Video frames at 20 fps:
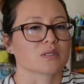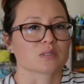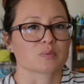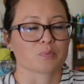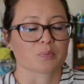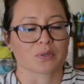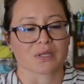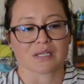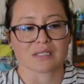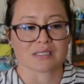It's
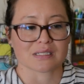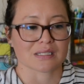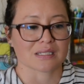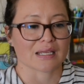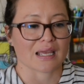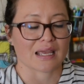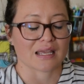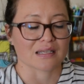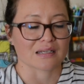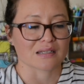placed in the
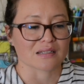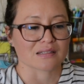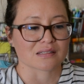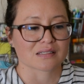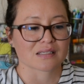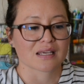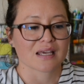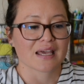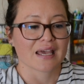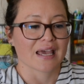
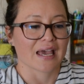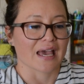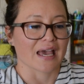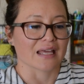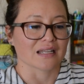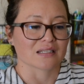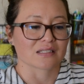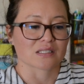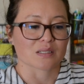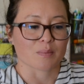80s,
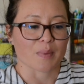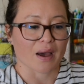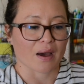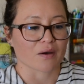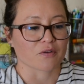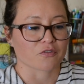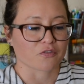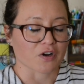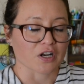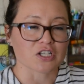and it's
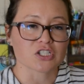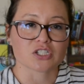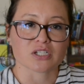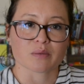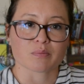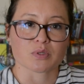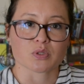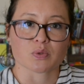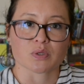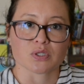about
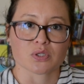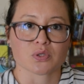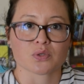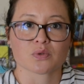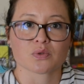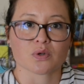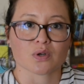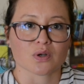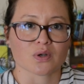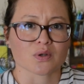friendship between
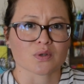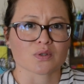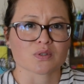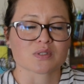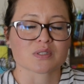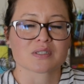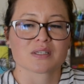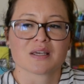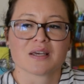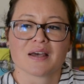2
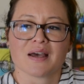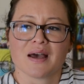girls.